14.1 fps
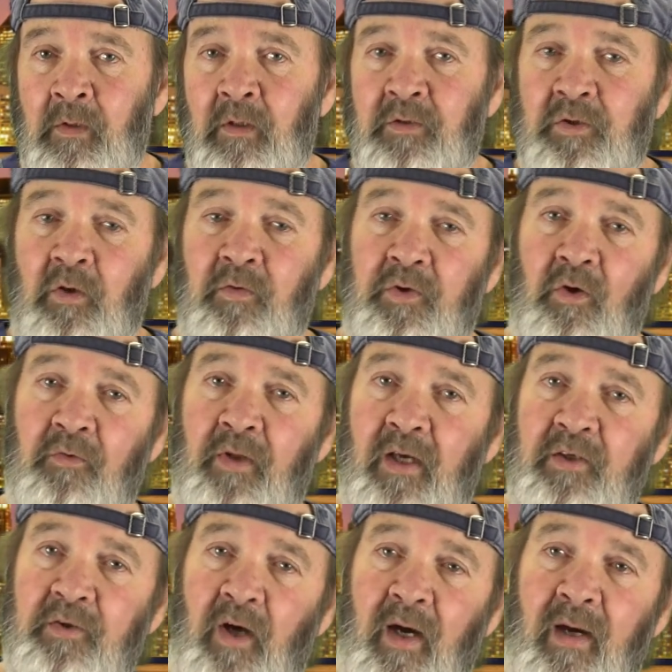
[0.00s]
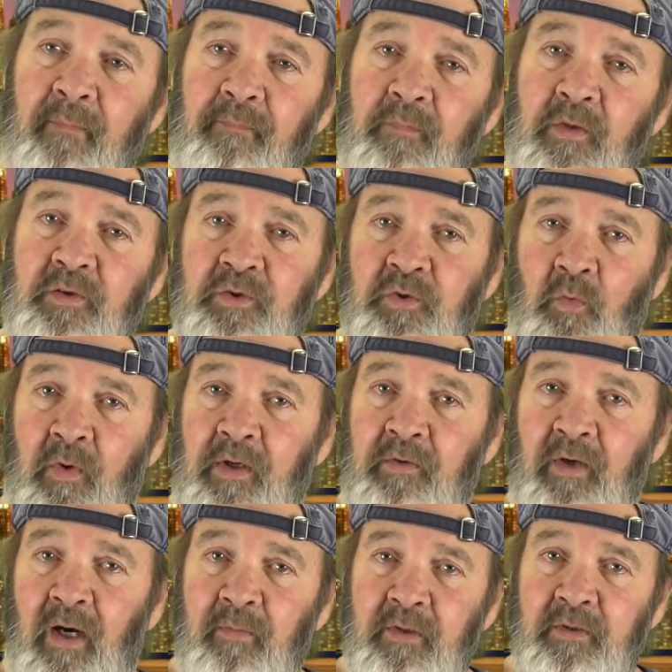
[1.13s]
So until next time, this is Dwayne
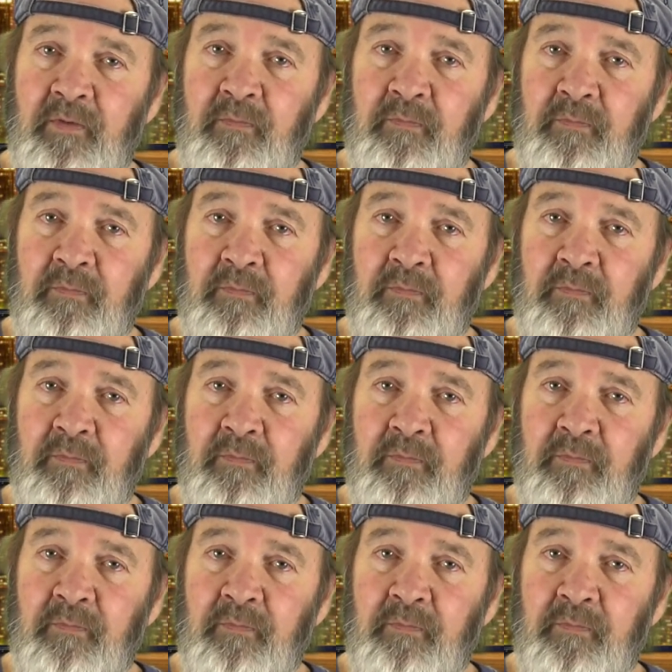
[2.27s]
Thomas.